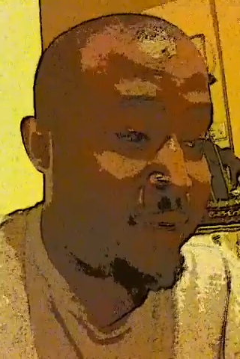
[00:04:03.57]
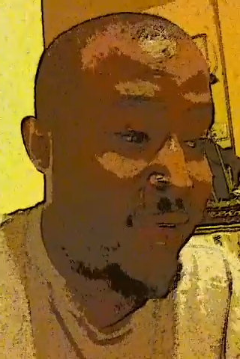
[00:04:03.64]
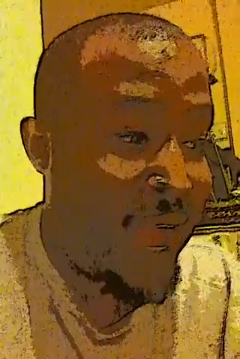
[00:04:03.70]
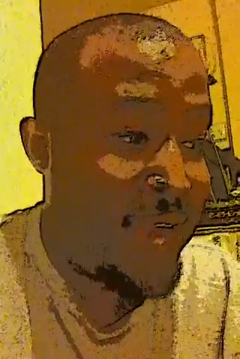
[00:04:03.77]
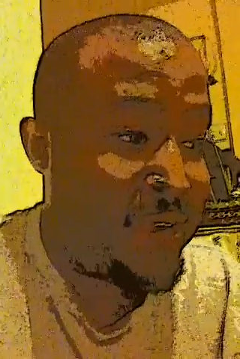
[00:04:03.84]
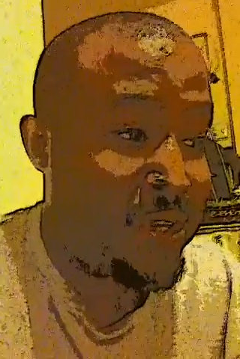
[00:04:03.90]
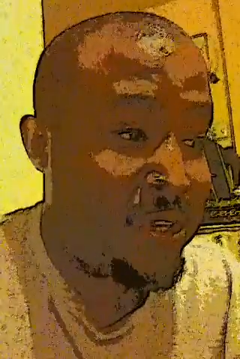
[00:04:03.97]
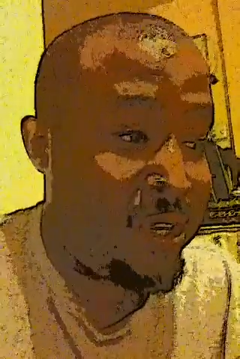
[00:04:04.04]

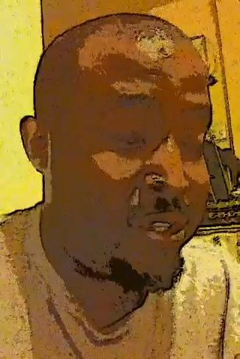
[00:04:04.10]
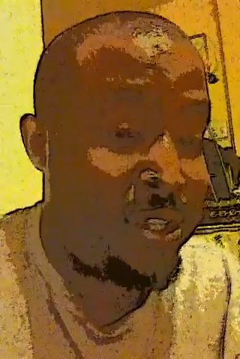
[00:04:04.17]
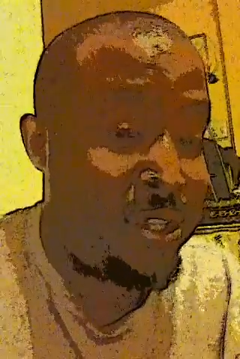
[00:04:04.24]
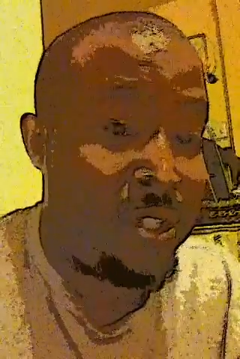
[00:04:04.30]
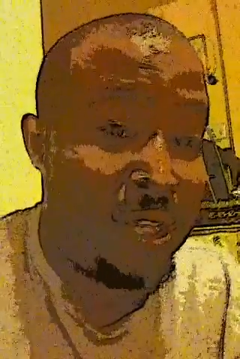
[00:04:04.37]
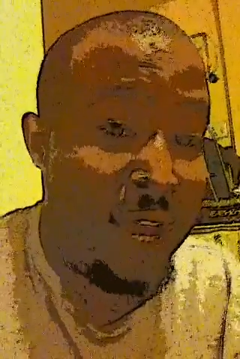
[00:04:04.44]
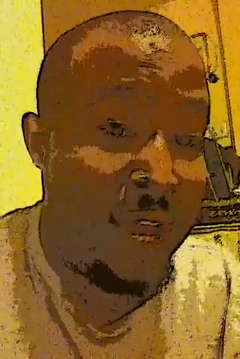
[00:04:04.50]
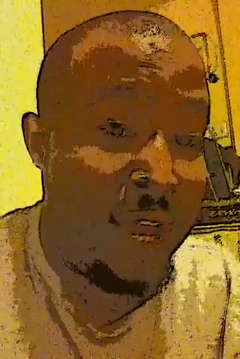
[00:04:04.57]
actually
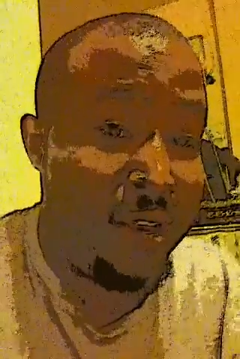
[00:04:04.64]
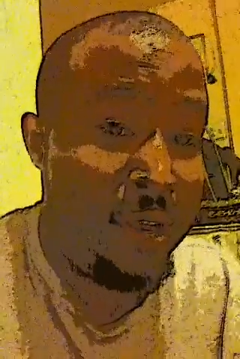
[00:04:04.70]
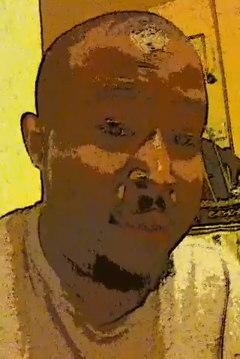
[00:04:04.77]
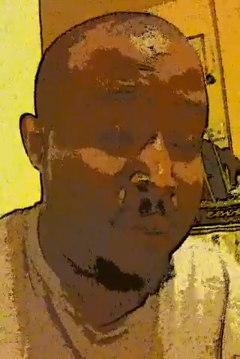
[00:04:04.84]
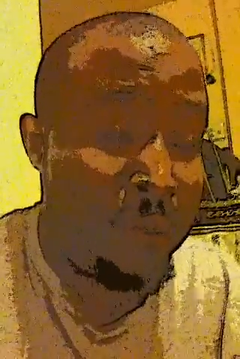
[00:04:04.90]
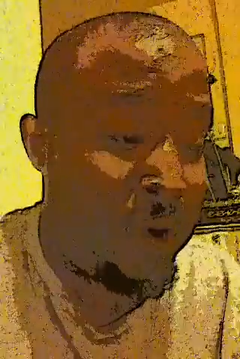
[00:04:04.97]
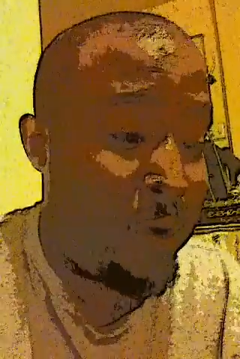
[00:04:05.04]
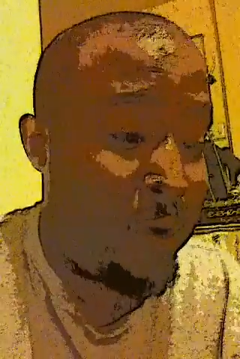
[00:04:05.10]
just letting them
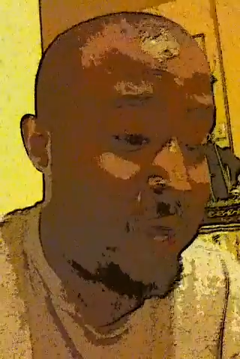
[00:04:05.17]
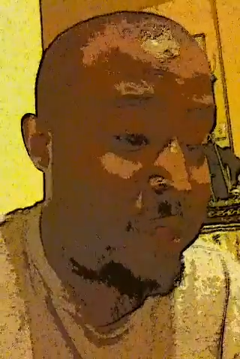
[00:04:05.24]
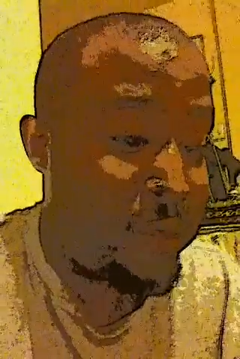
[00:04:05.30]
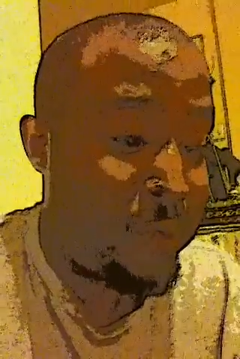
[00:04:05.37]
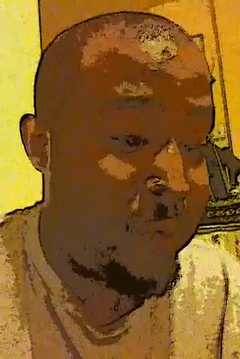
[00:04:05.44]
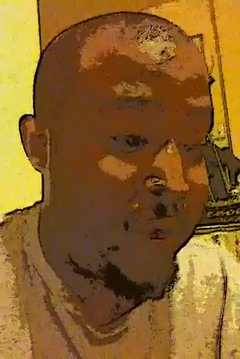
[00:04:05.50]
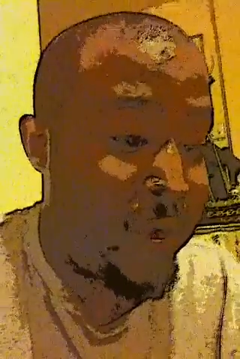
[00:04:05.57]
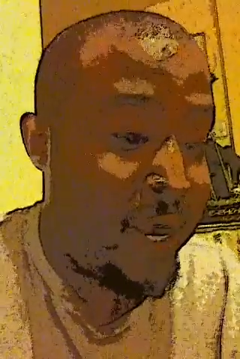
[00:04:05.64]
go in the
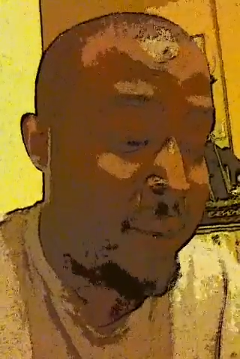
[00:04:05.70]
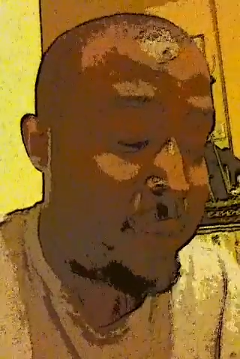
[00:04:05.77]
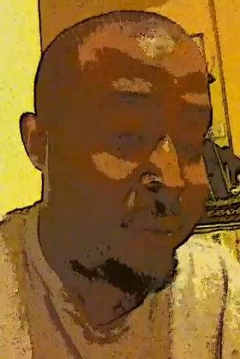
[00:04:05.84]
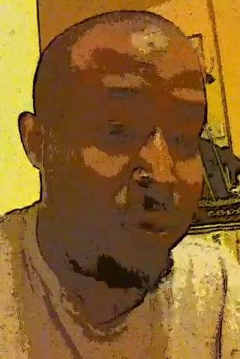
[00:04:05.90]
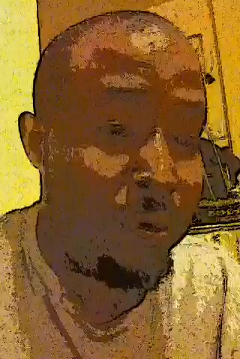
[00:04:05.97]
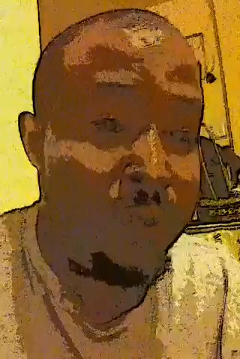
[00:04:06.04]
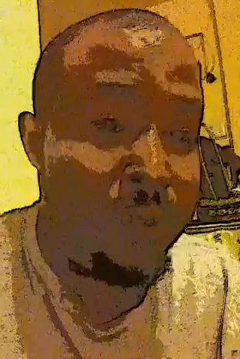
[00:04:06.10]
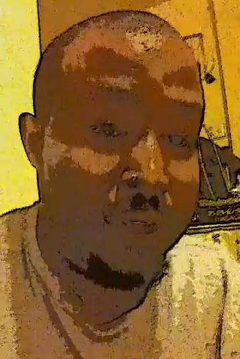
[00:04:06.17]
ring and
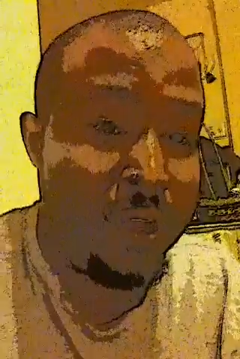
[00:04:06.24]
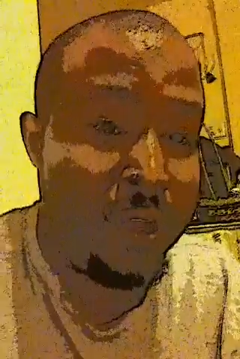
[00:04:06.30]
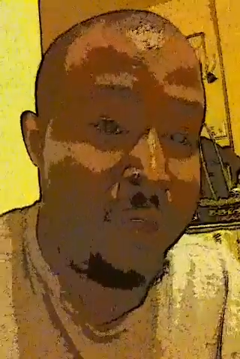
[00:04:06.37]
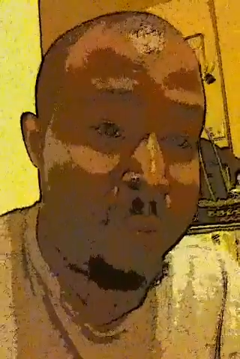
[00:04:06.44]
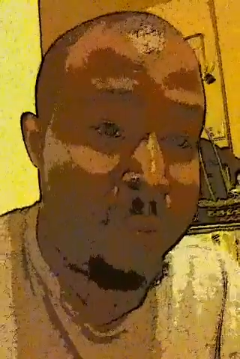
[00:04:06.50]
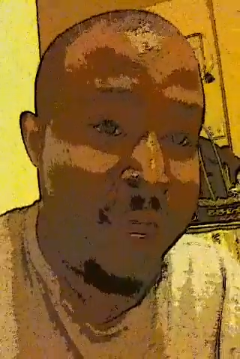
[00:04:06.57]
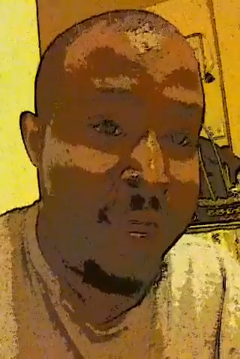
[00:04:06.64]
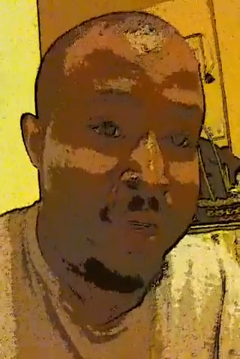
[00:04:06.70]
prove that they're the
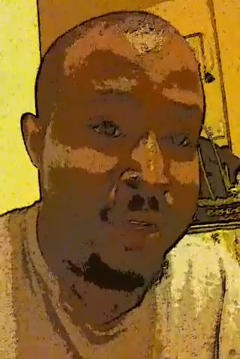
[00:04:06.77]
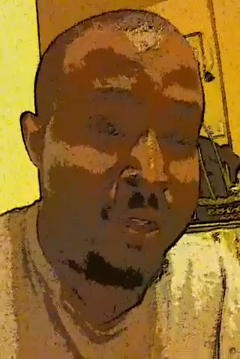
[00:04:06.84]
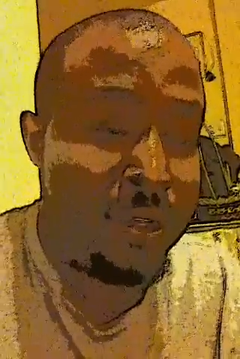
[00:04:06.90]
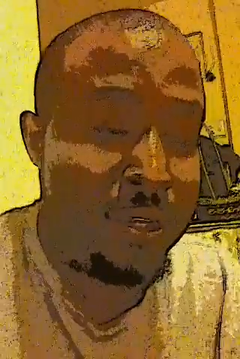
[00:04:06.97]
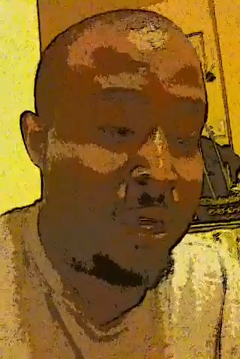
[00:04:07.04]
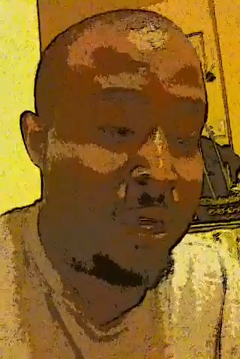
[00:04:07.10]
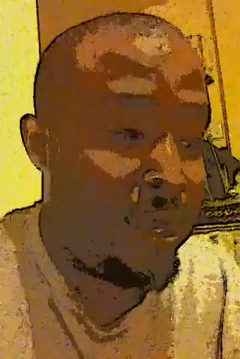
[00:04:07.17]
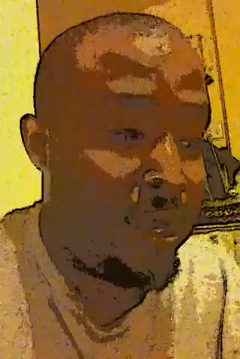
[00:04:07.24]
best
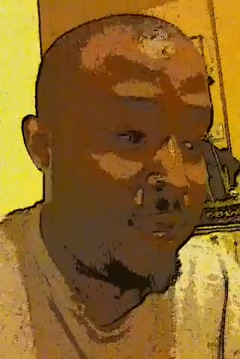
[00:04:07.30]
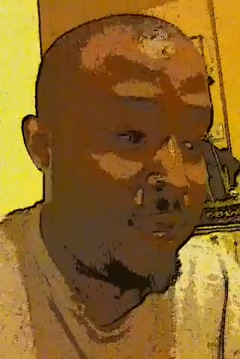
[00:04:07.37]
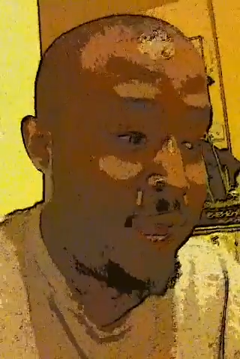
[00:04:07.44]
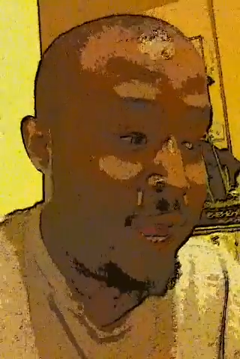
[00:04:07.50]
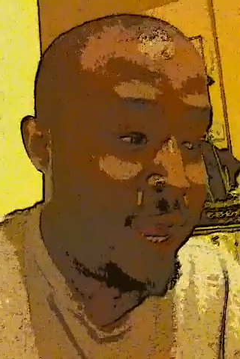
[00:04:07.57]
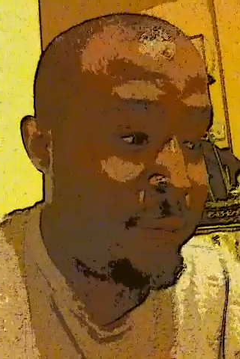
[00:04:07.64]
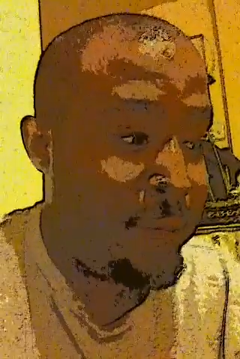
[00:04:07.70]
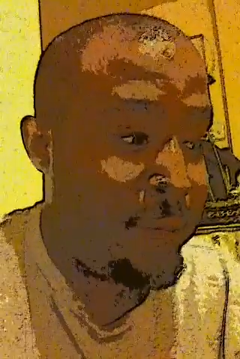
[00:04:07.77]

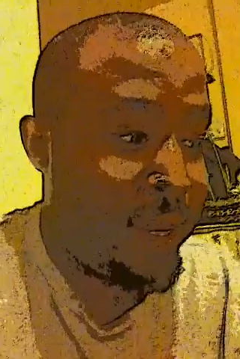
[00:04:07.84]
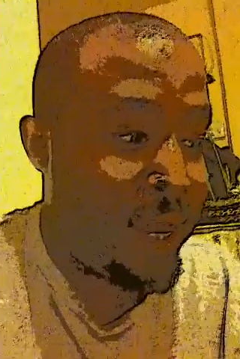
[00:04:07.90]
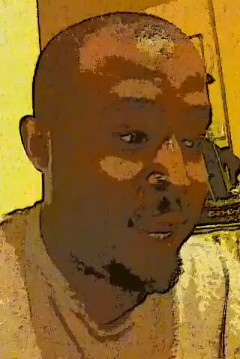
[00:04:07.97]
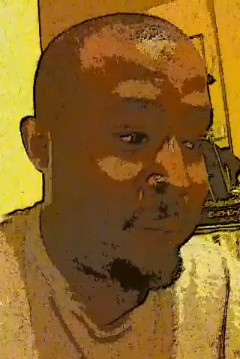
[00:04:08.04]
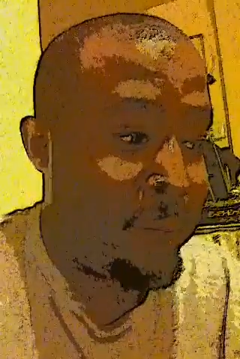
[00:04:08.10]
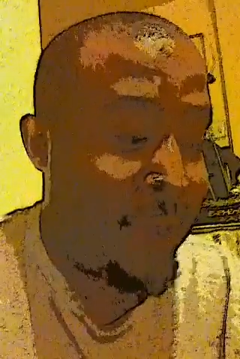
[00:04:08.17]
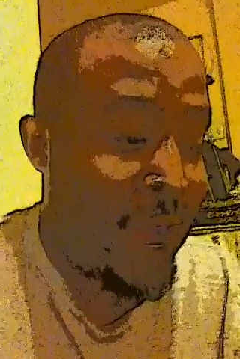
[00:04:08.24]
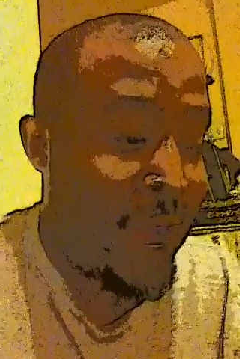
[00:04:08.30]
and become
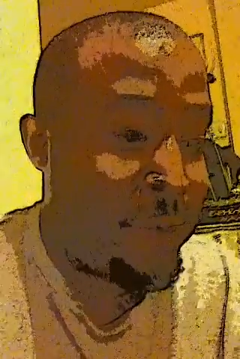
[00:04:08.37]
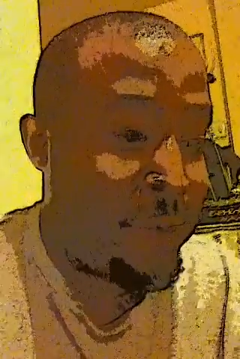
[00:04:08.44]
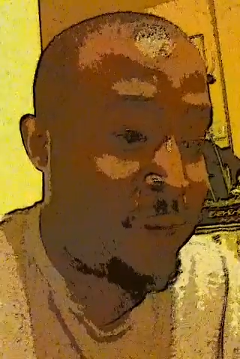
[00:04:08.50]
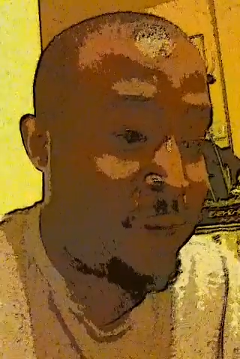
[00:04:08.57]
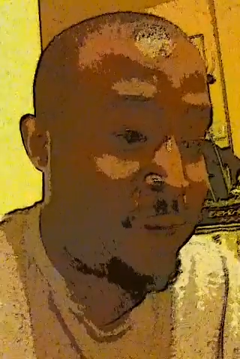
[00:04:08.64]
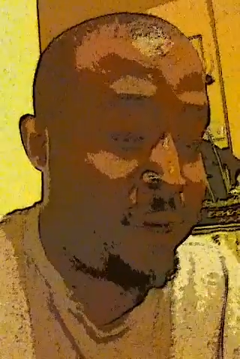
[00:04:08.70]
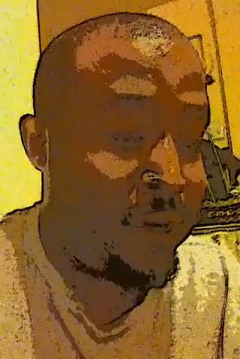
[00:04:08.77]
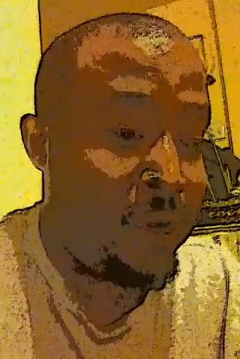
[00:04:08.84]

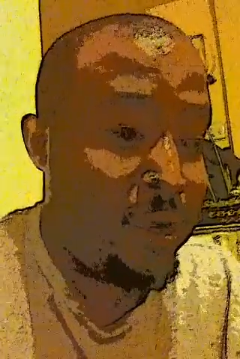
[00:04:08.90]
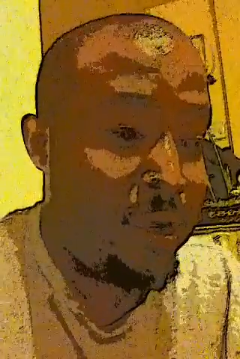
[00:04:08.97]
popular